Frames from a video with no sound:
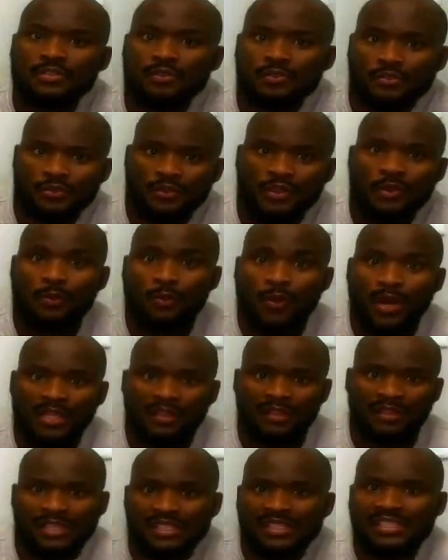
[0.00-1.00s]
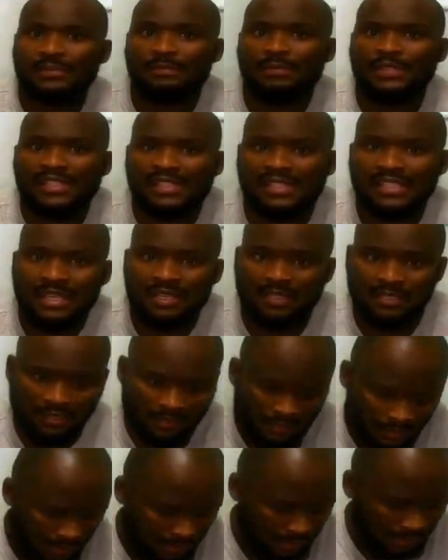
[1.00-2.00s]
do the one that is being
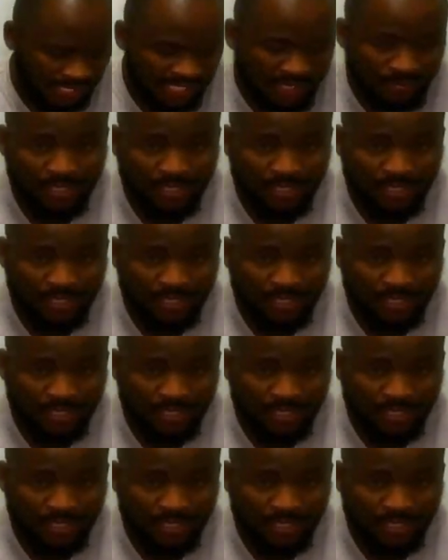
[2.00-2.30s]
done in